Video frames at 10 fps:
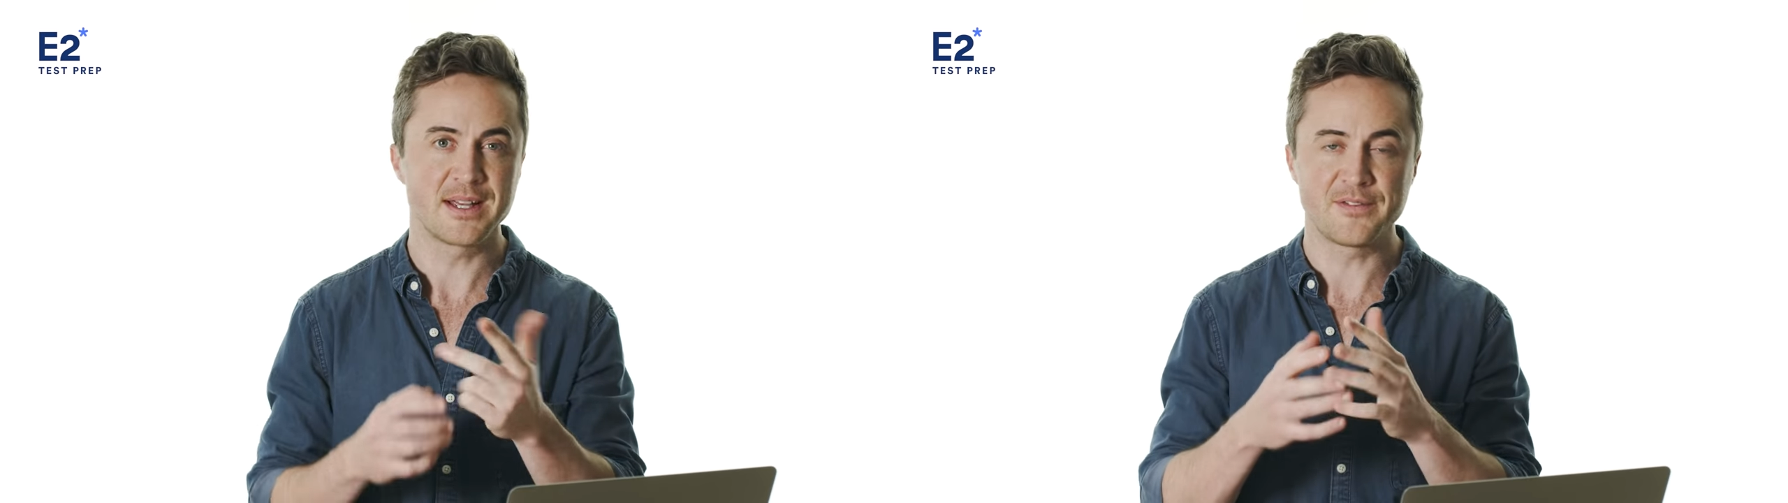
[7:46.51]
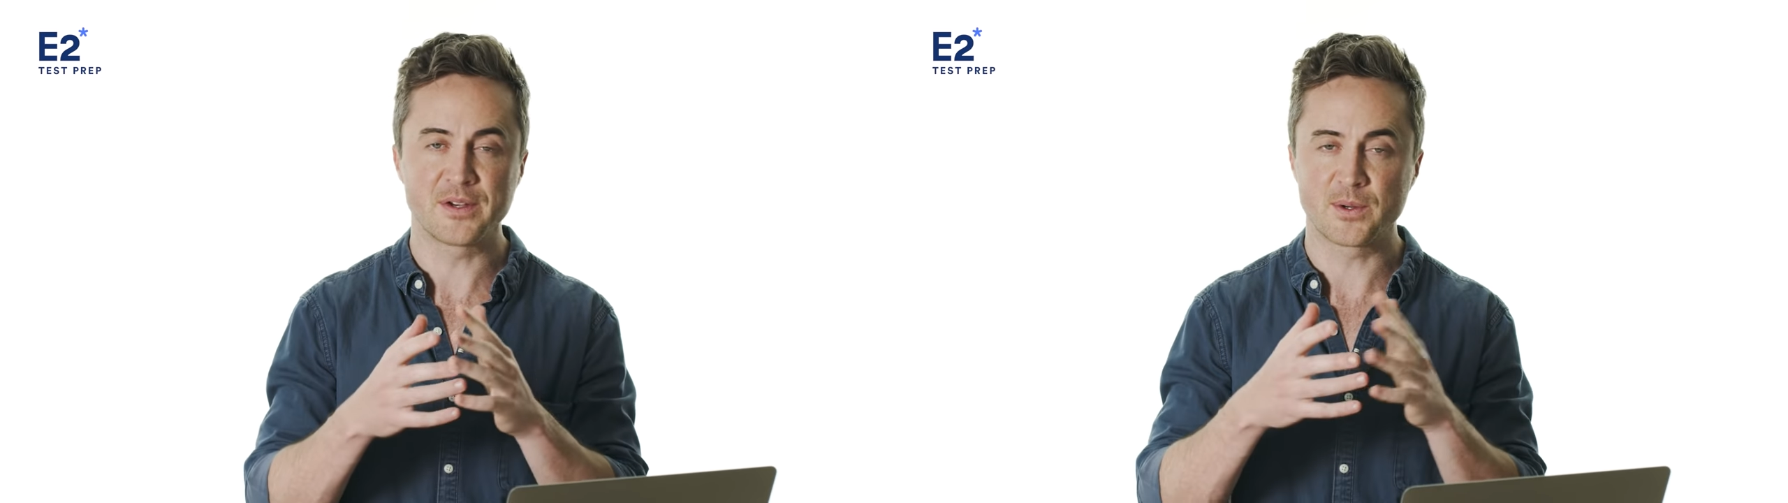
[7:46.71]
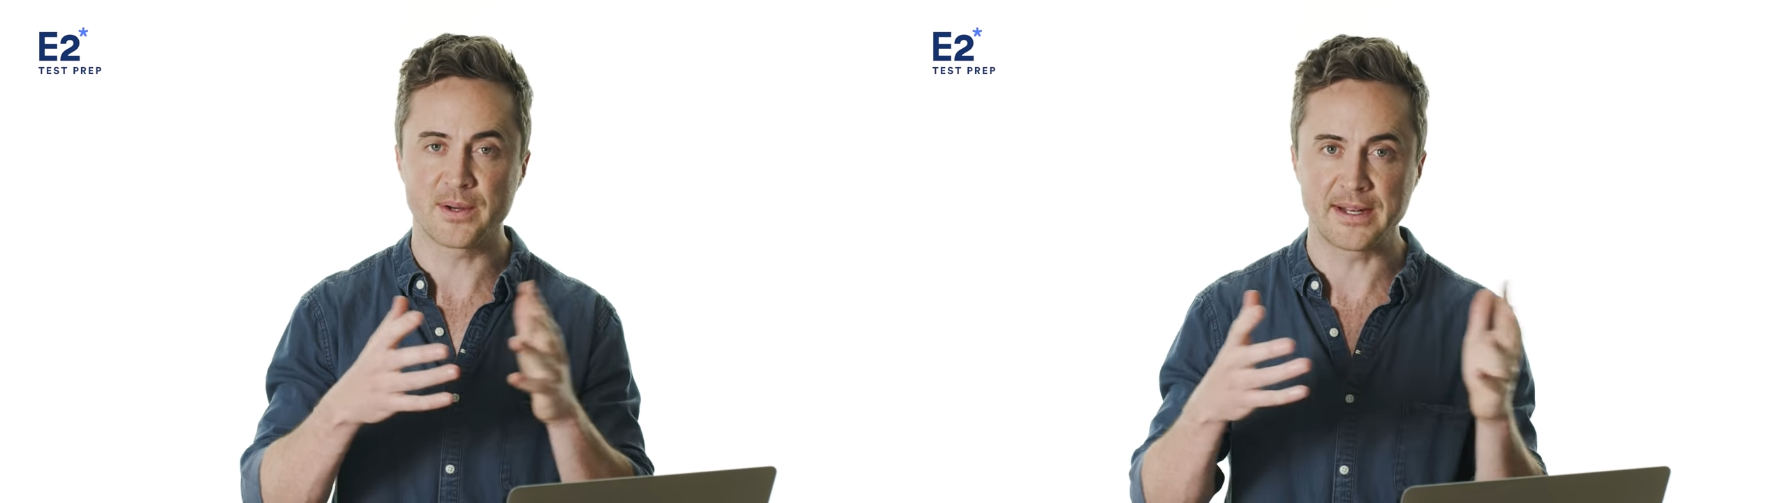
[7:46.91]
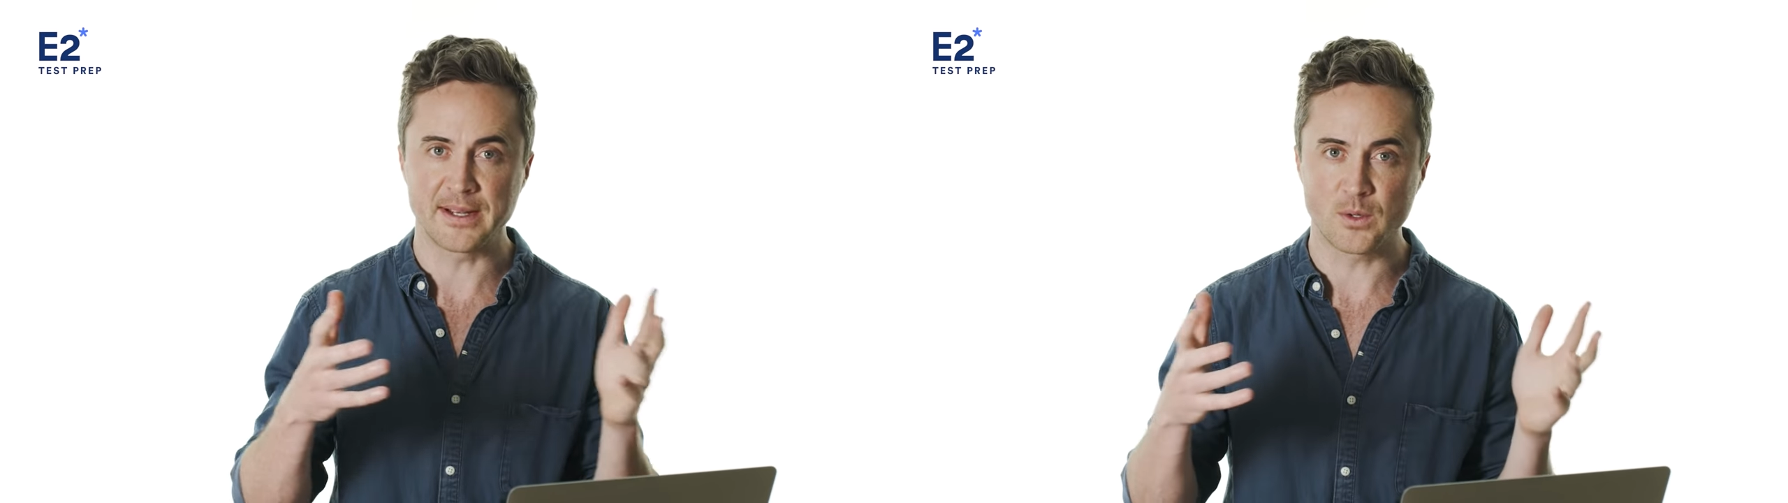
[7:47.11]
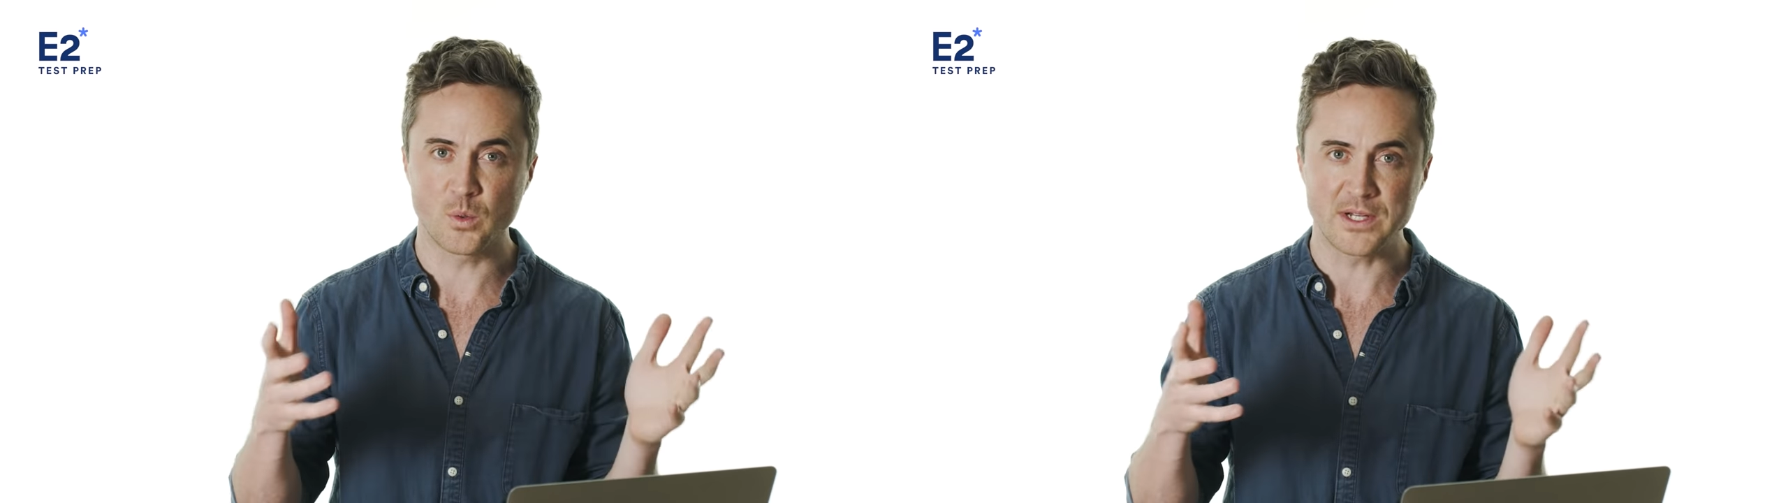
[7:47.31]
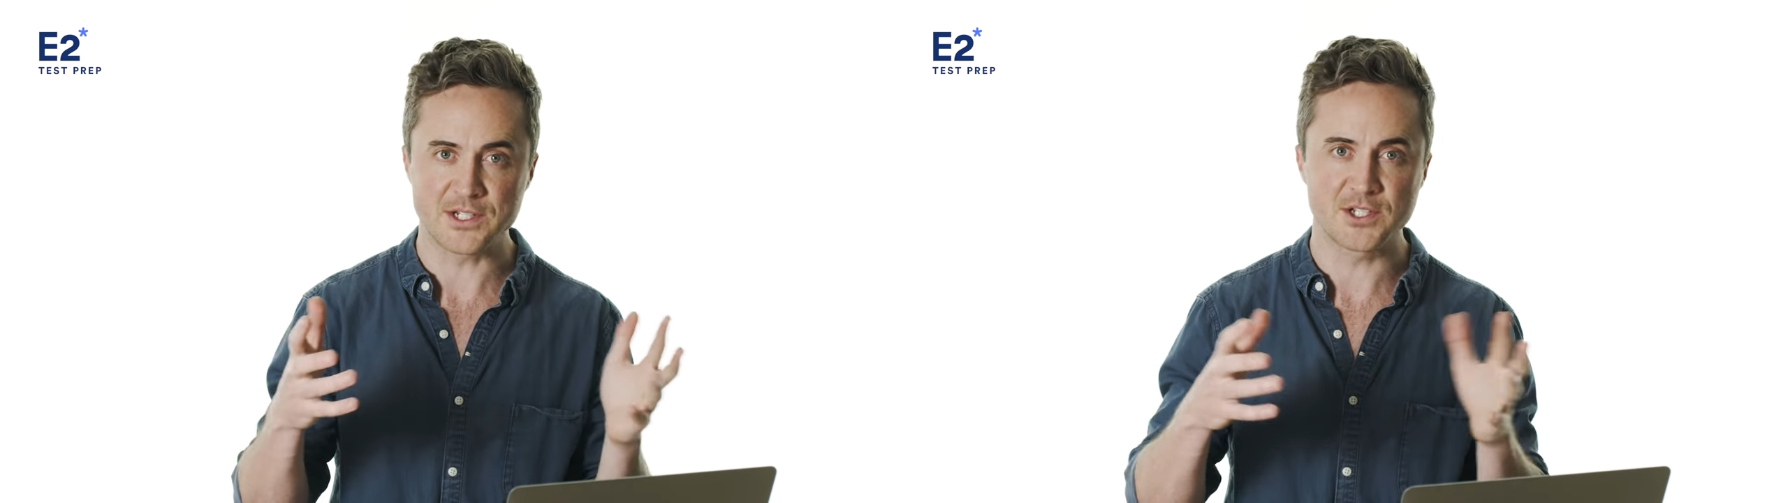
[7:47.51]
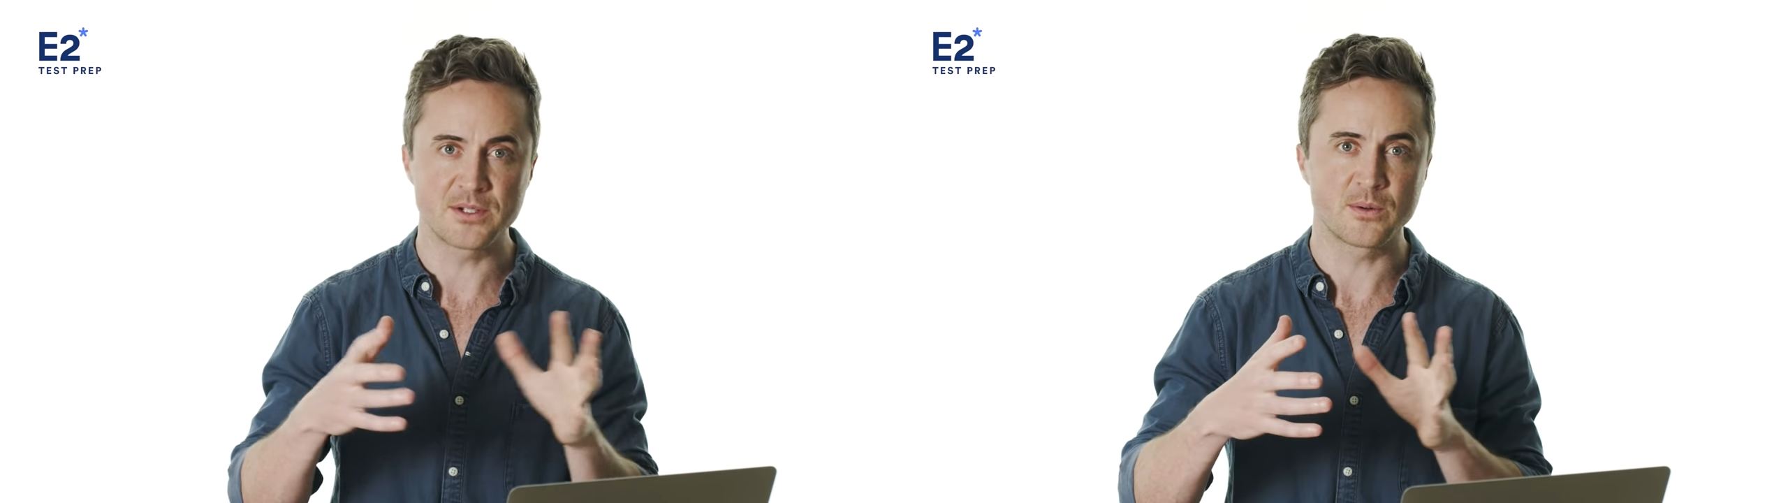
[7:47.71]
if you're creating a question